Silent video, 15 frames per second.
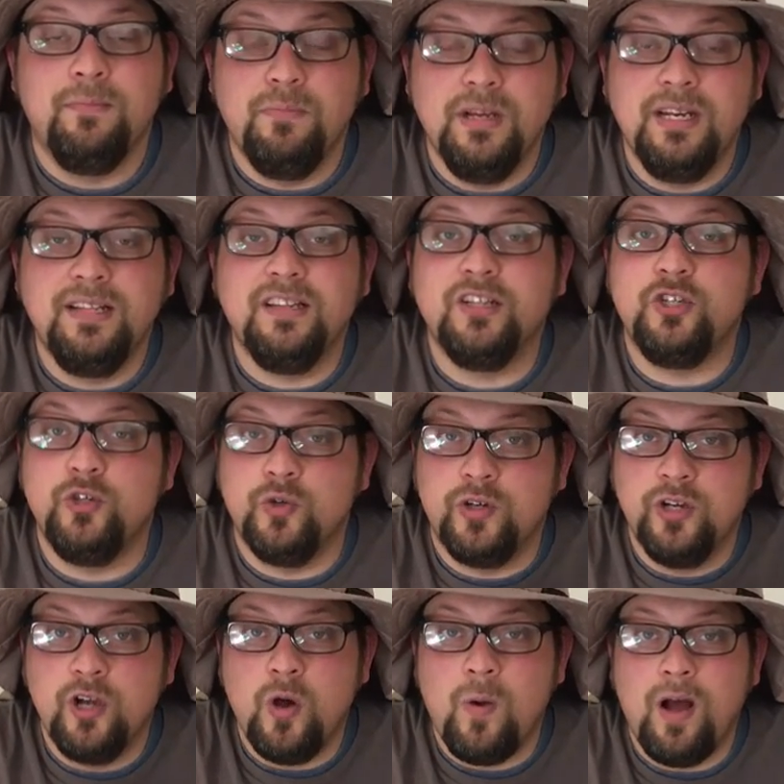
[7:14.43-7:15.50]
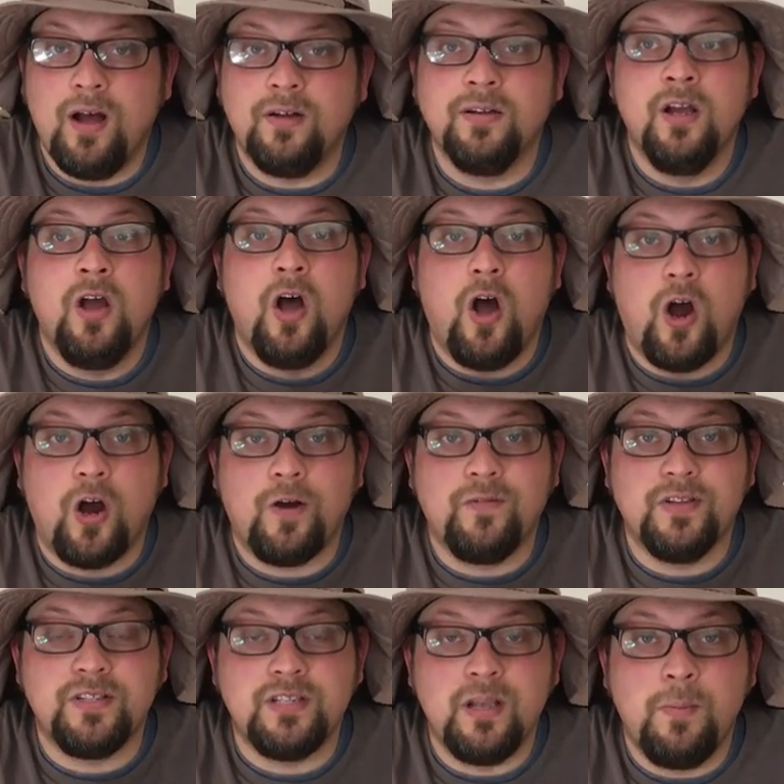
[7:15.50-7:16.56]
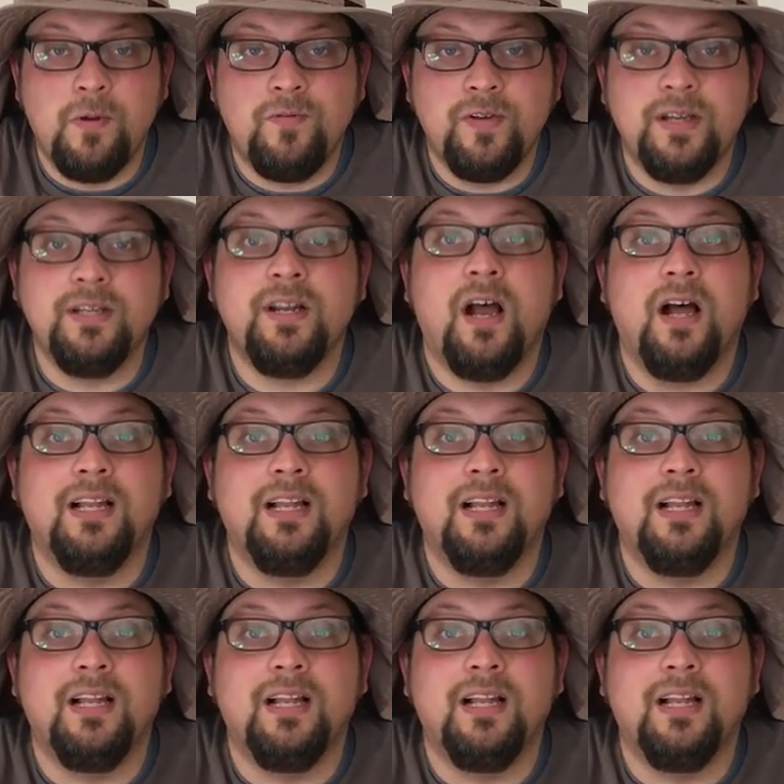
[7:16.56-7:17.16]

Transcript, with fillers: meaning that you can go out, harvest some of it,